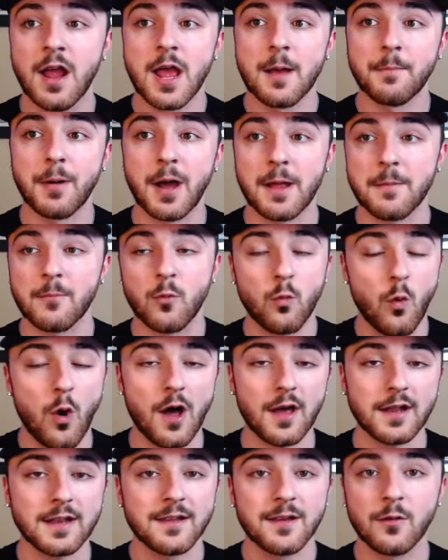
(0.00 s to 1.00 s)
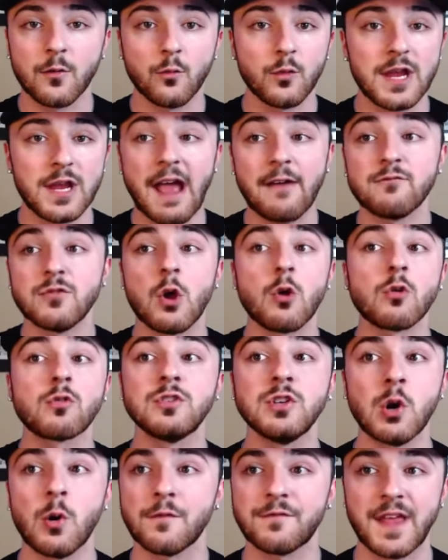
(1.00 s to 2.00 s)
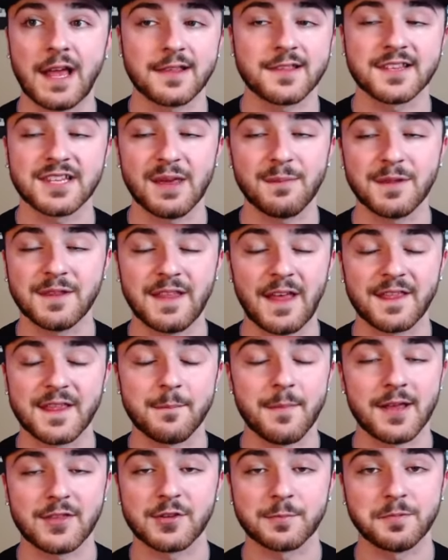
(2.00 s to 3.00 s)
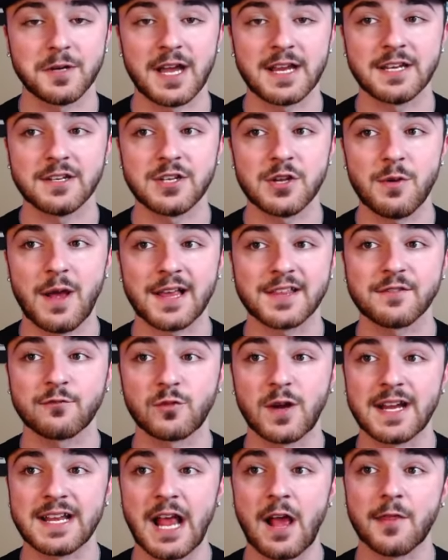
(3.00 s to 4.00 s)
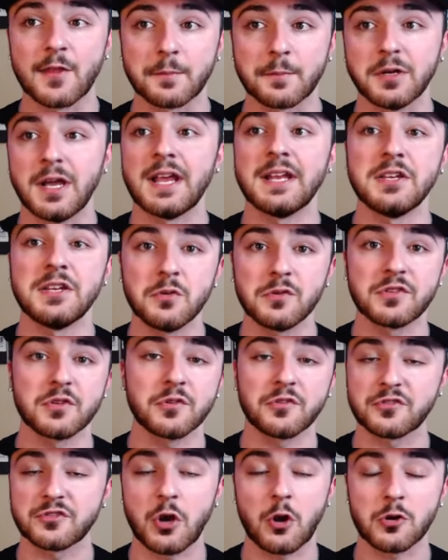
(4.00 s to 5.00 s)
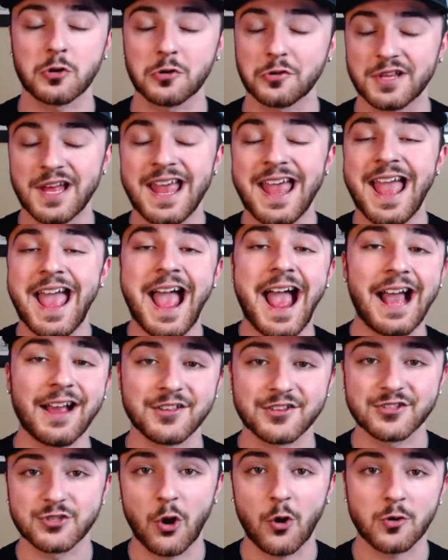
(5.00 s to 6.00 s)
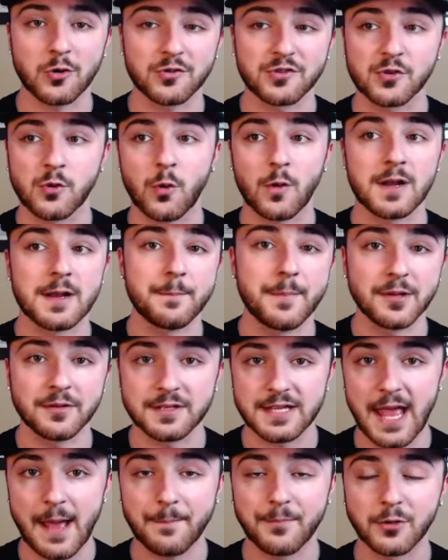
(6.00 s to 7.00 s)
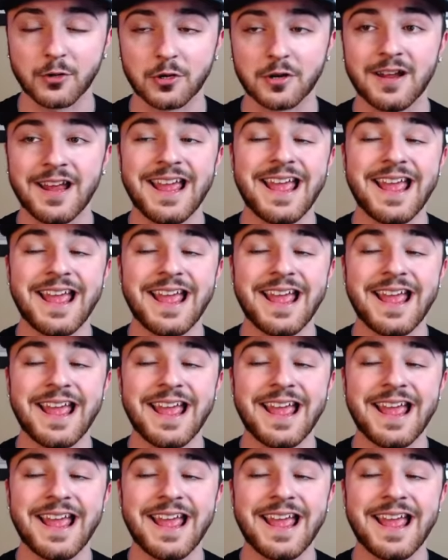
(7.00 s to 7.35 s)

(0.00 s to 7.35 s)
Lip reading: But one, we have no clue if that's something that the Mets are planning to do. As of right now, they're planning to use their starters as starters, according to Billy Epler.